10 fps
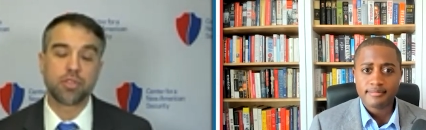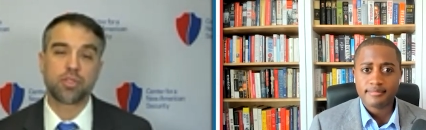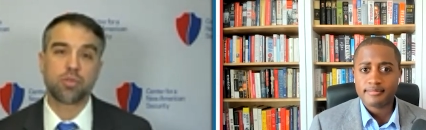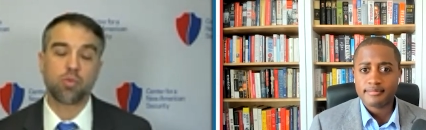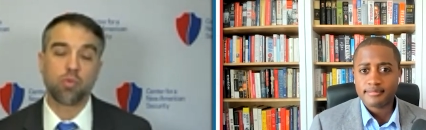
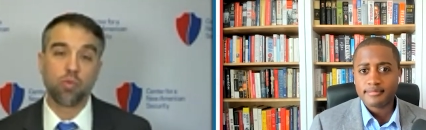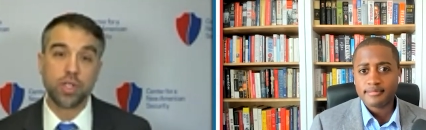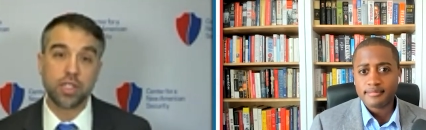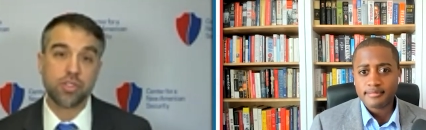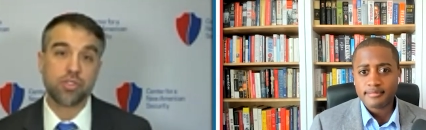Speaker 1: to
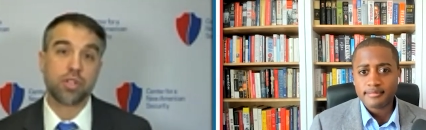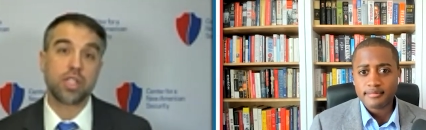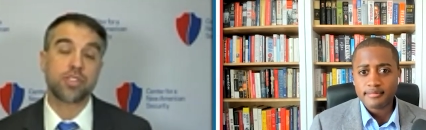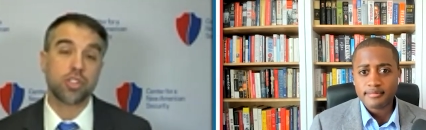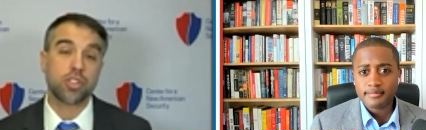reassert
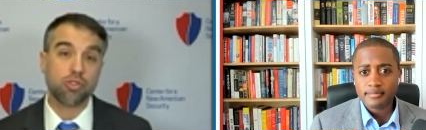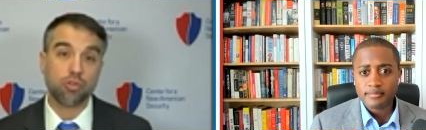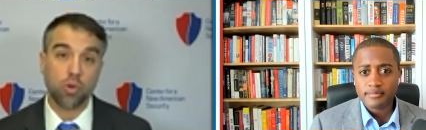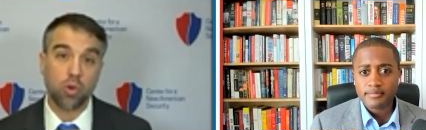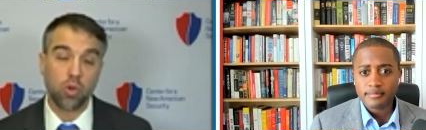its
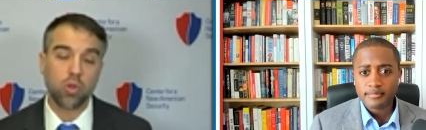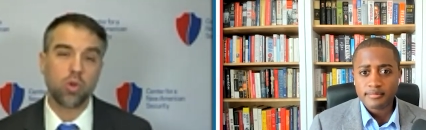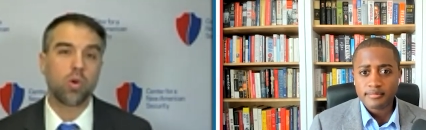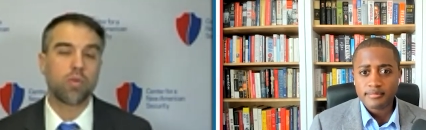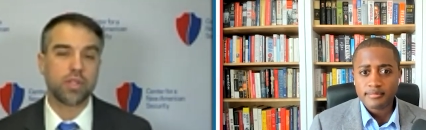control
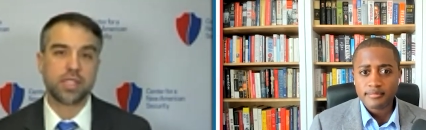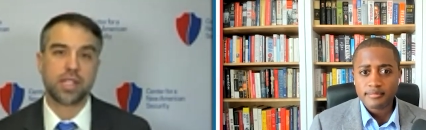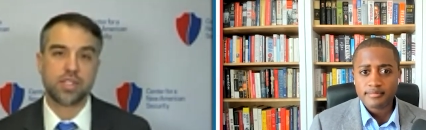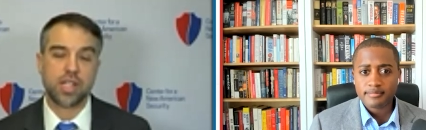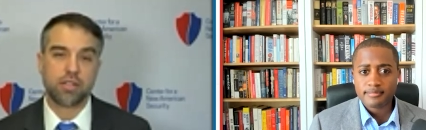over the
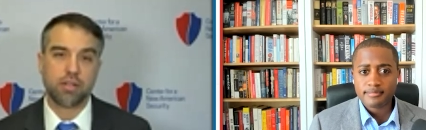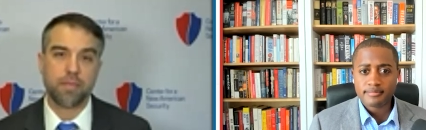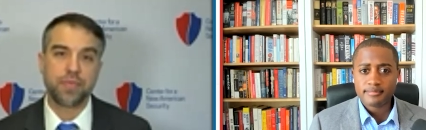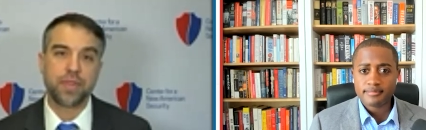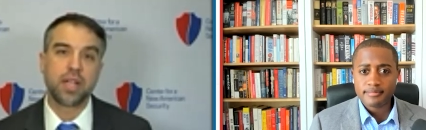tech sector
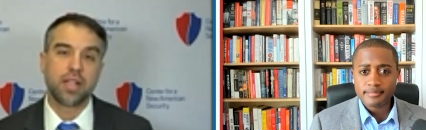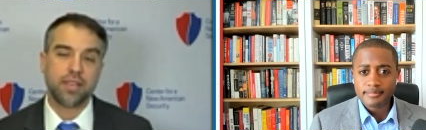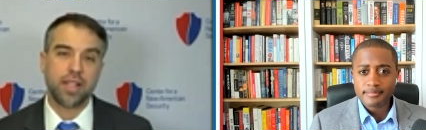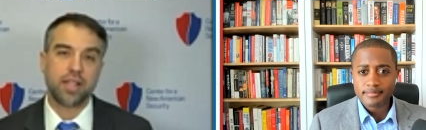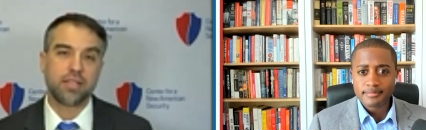
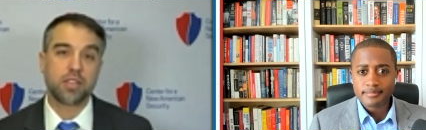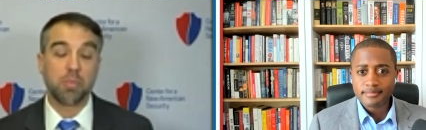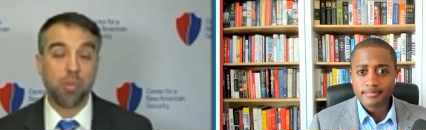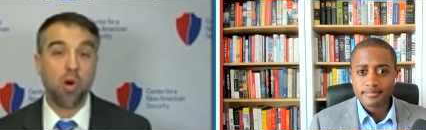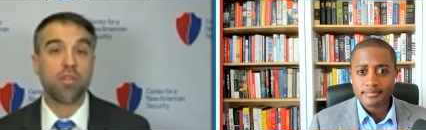that the
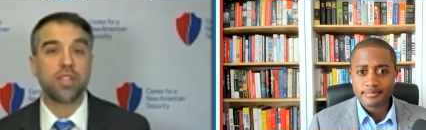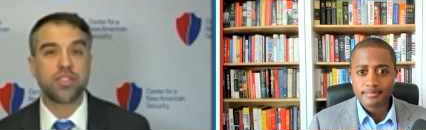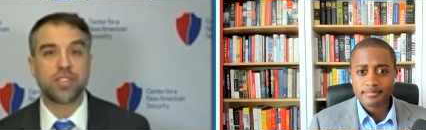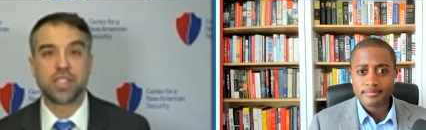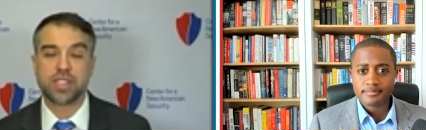party
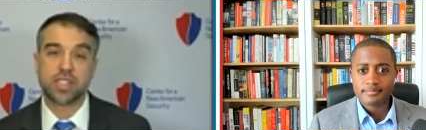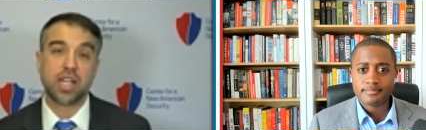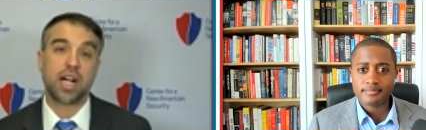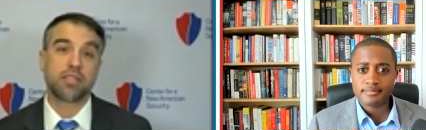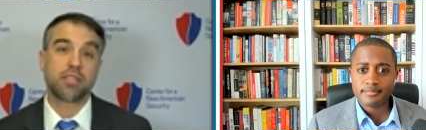sees has
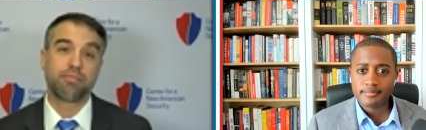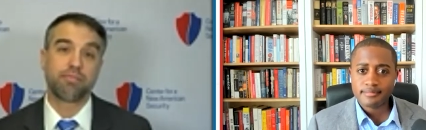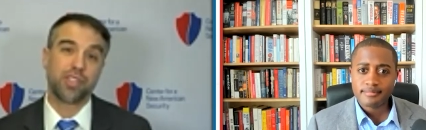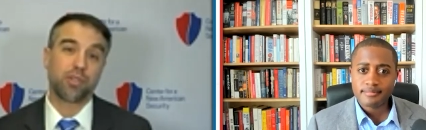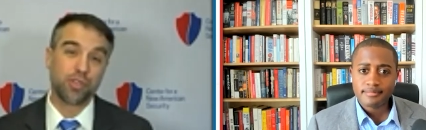gotten,
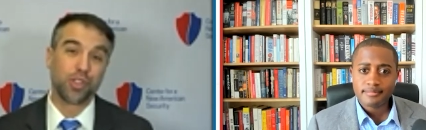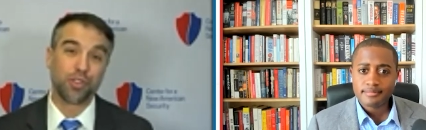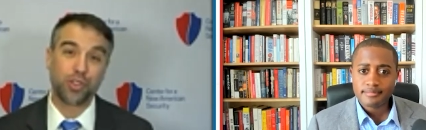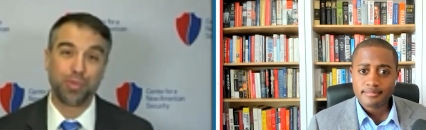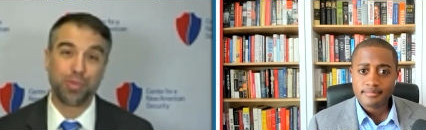you know, a little
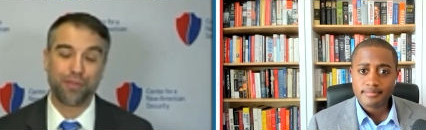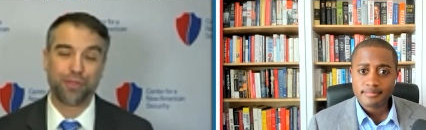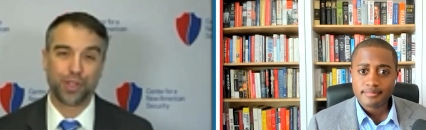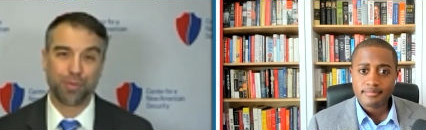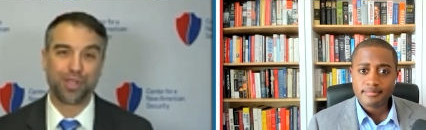too big for
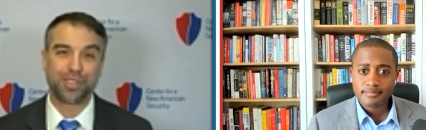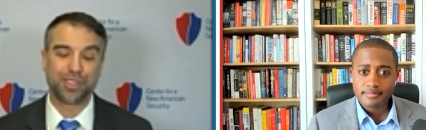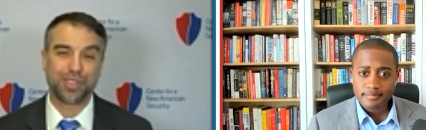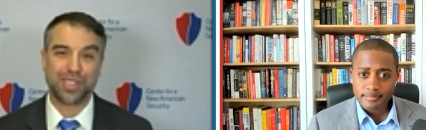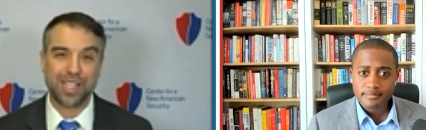their
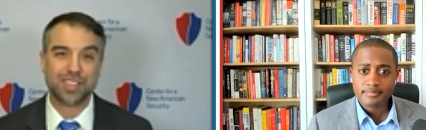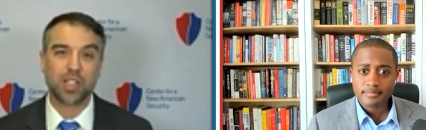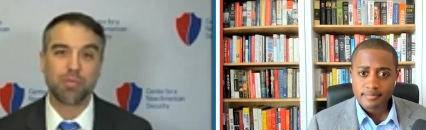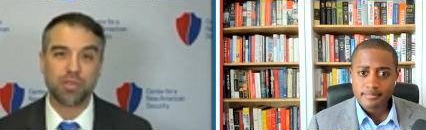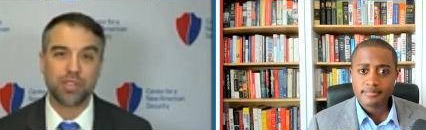britches in the last
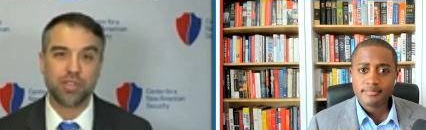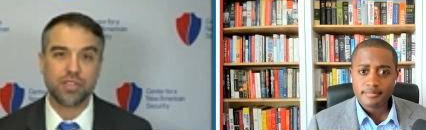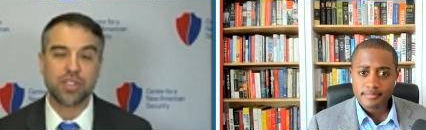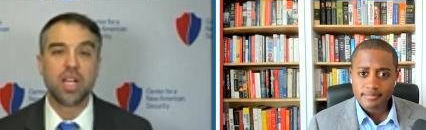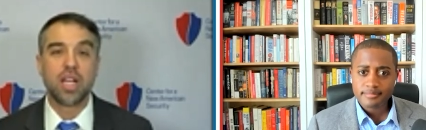couple of
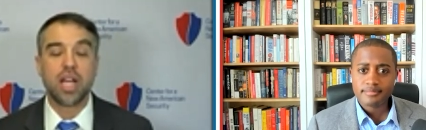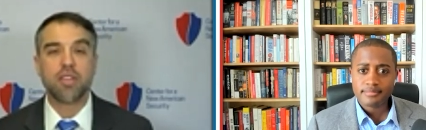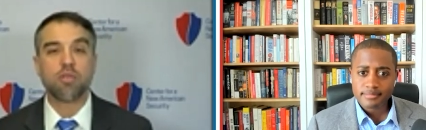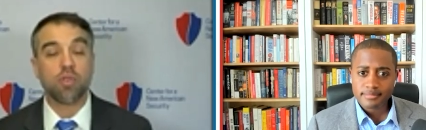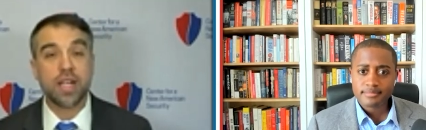years. And
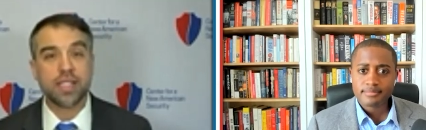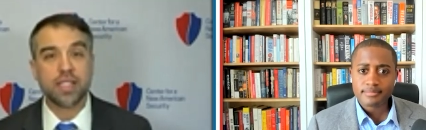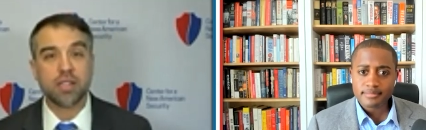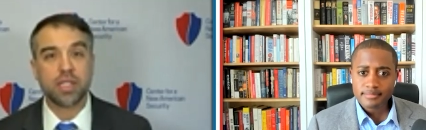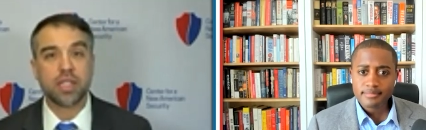they're reining
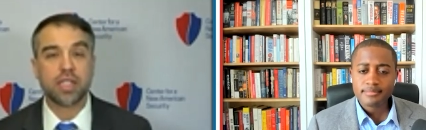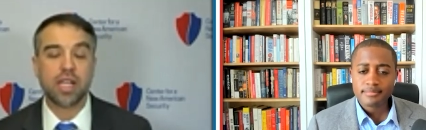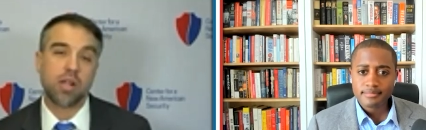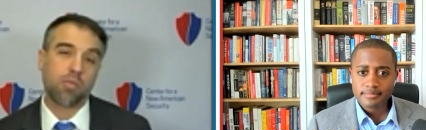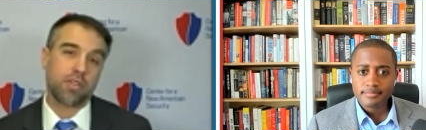them in,
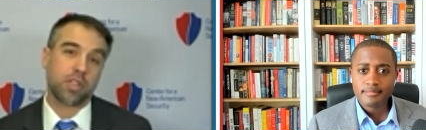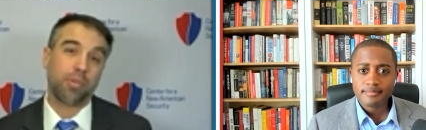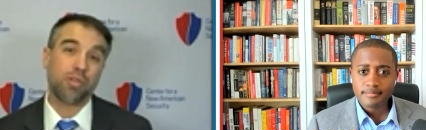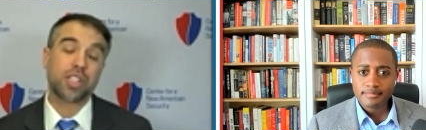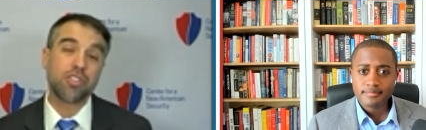and whether the
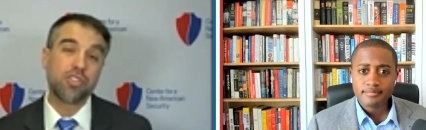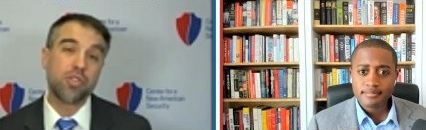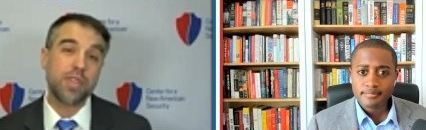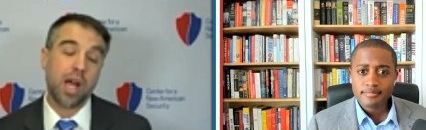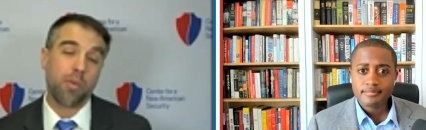party can
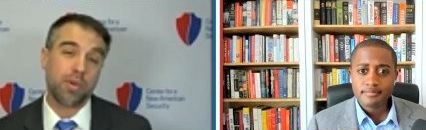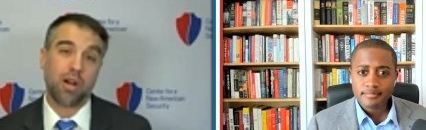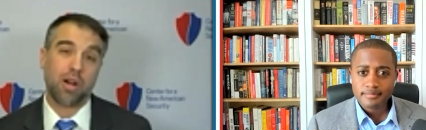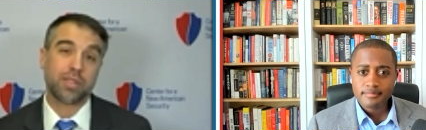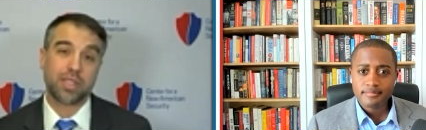do that
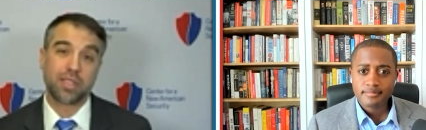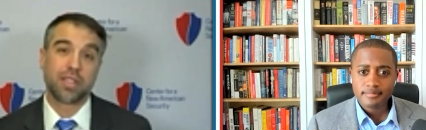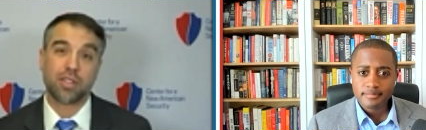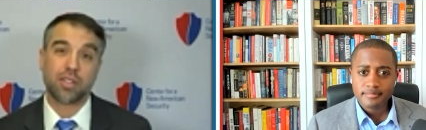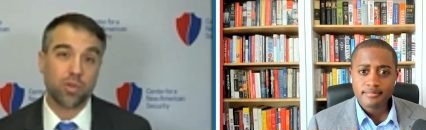without
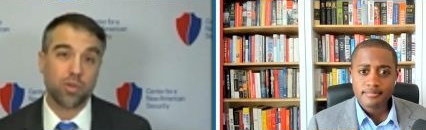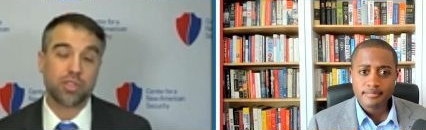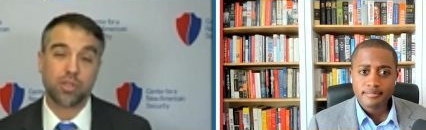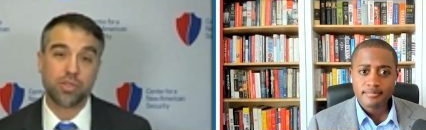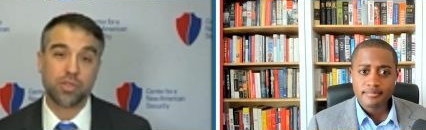killing the
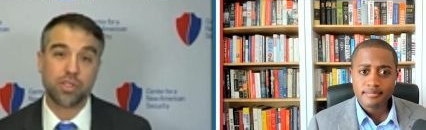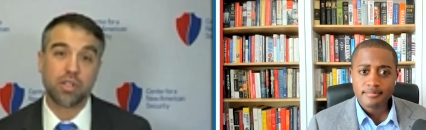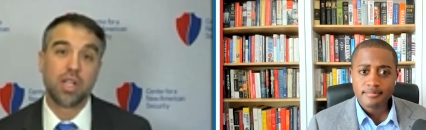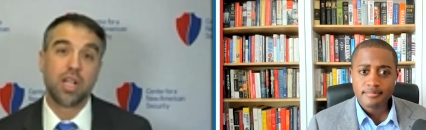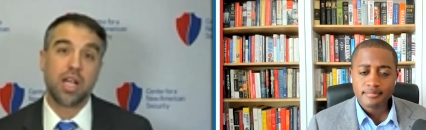golden goose
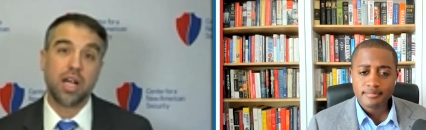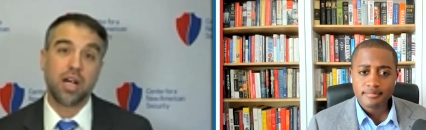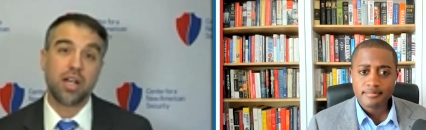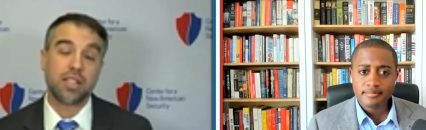here. Uh,